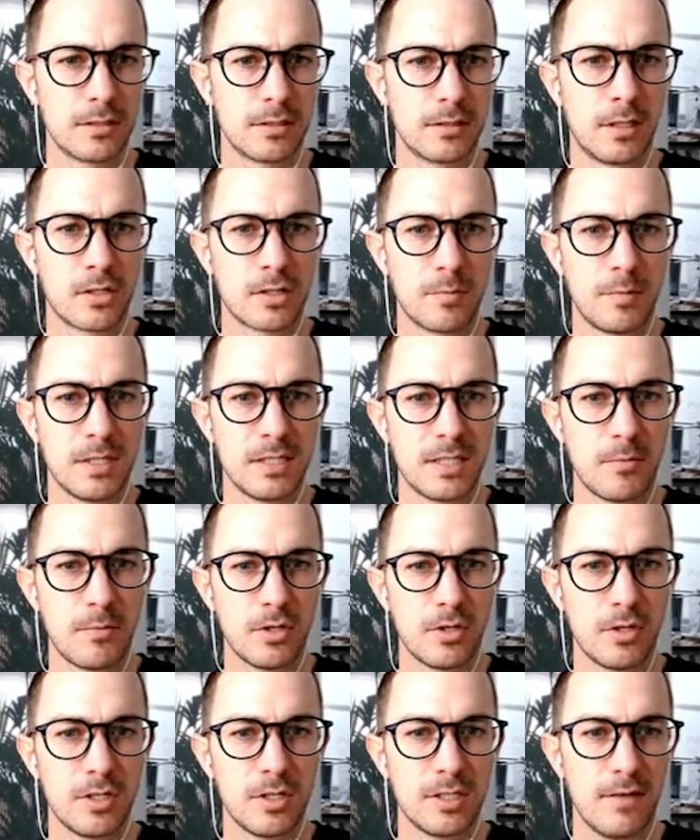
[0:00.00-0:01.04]
Some of these
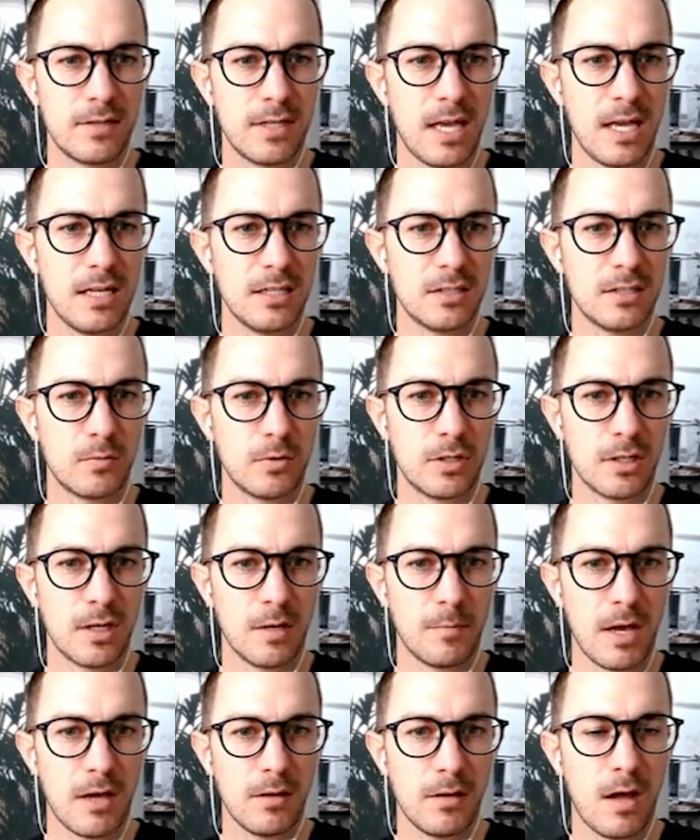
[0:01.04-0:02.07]
neighborhoods, they have gates where you can come
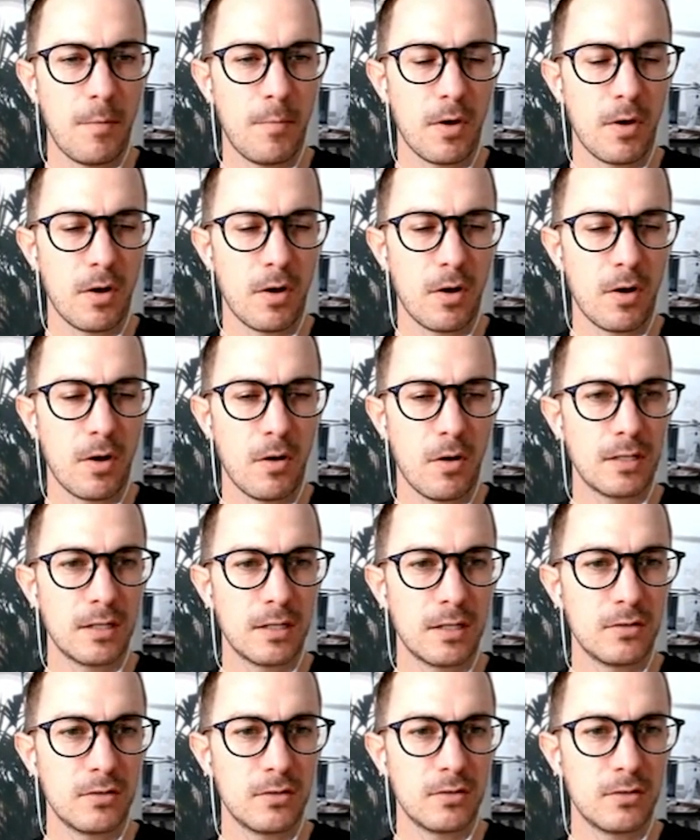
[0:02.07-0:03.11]
out and hop on a walking
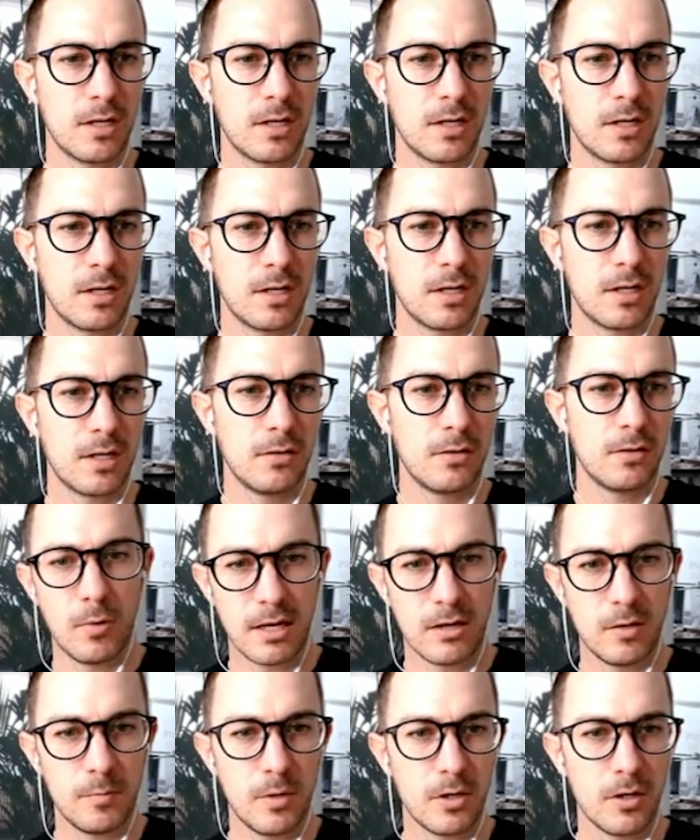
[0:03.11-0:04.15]
trail, walk
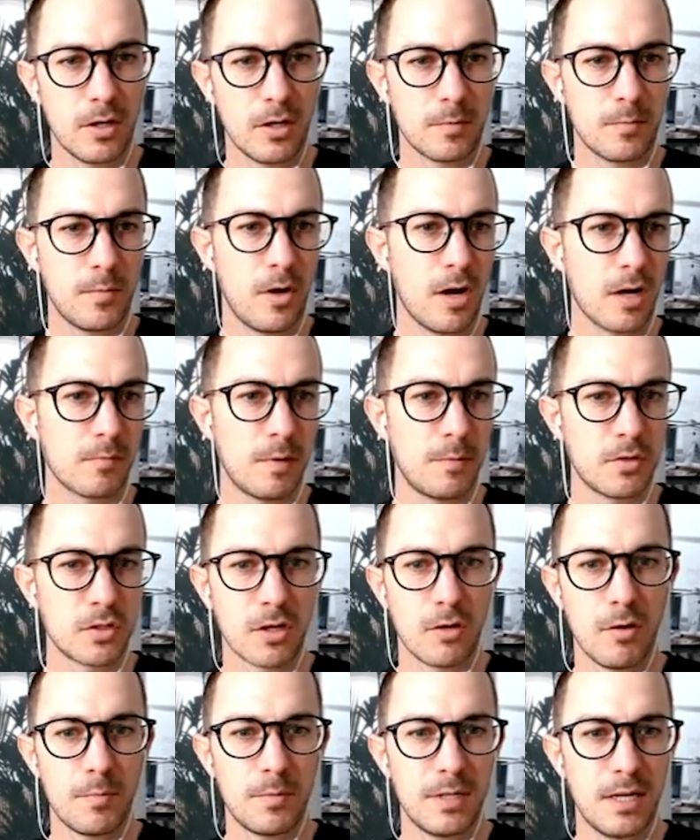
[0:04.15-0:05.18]
down to Bear Dog Park, maybe just
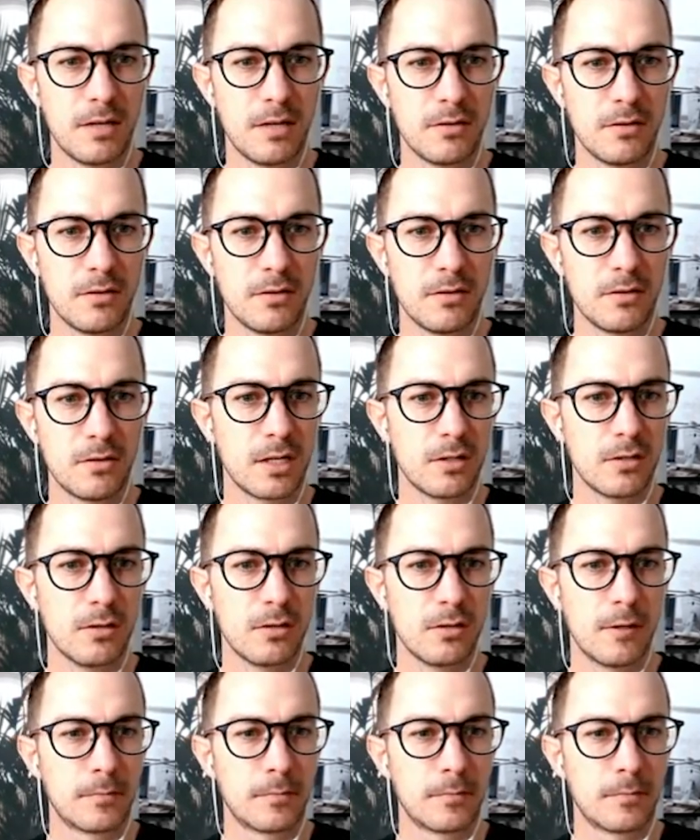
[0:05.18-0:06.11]
go up and down the trail.